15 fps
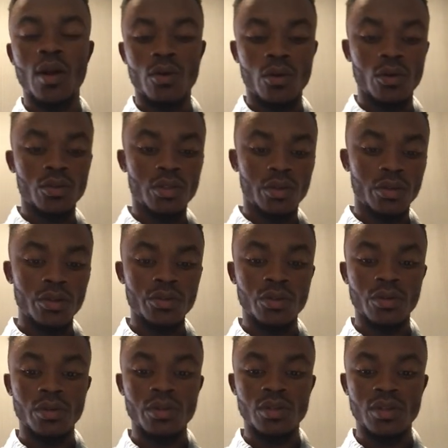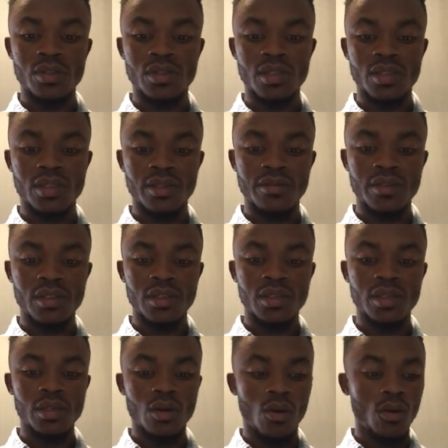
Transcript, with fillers: across cultural sensitivity